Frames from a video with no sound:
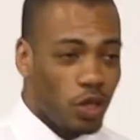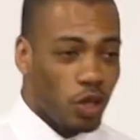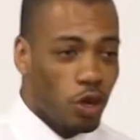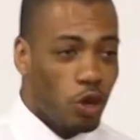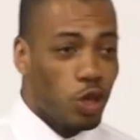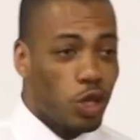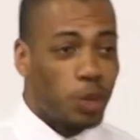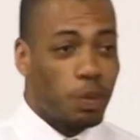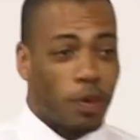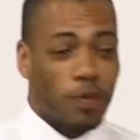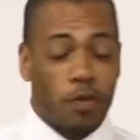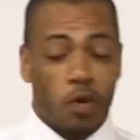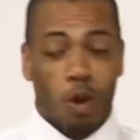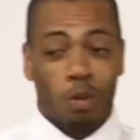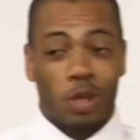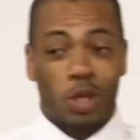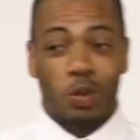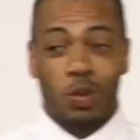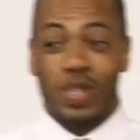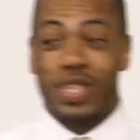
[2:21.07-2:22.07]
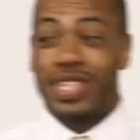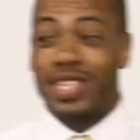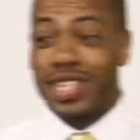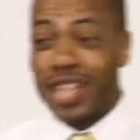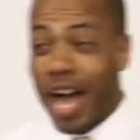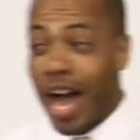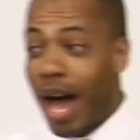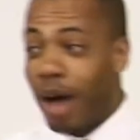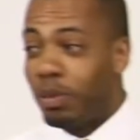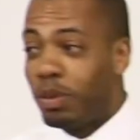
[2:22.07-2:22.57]
whose performance was
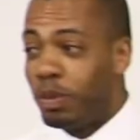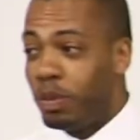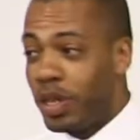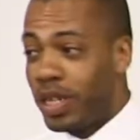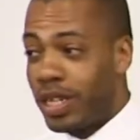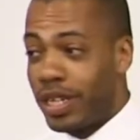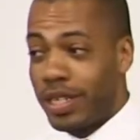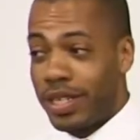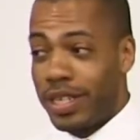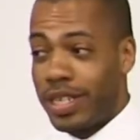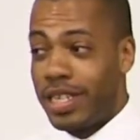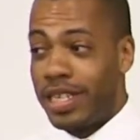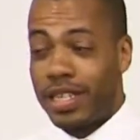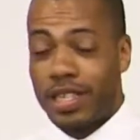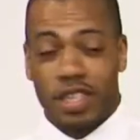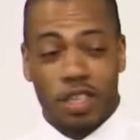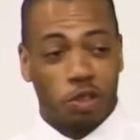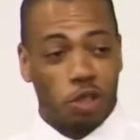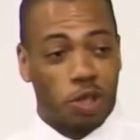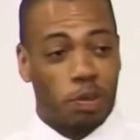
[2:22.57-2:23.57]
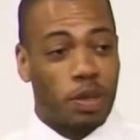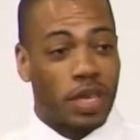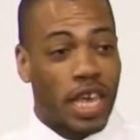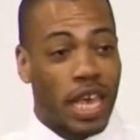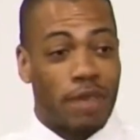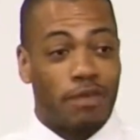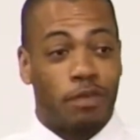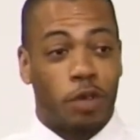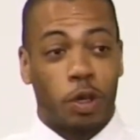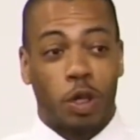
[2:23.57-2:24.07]
stopped because his lyrics
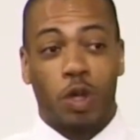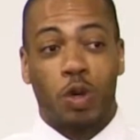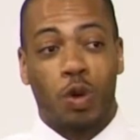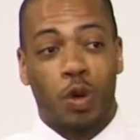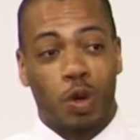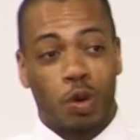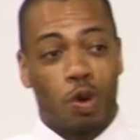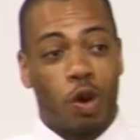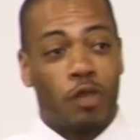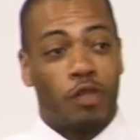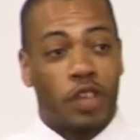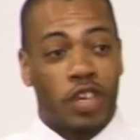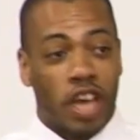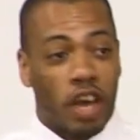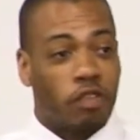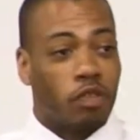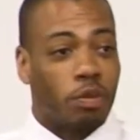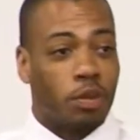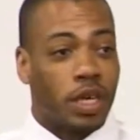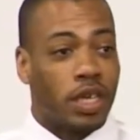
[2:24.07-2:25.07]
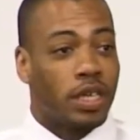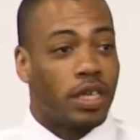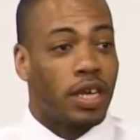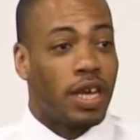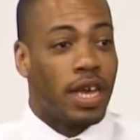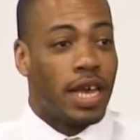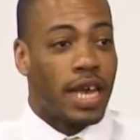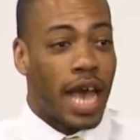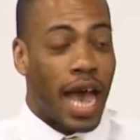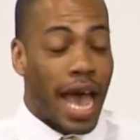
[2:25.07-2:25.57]
became very critical of the government.
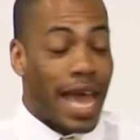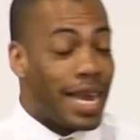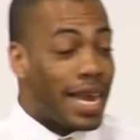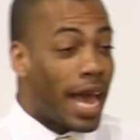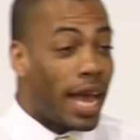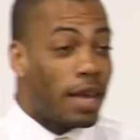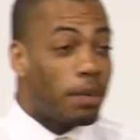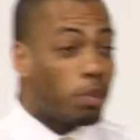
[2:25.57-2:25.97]
And I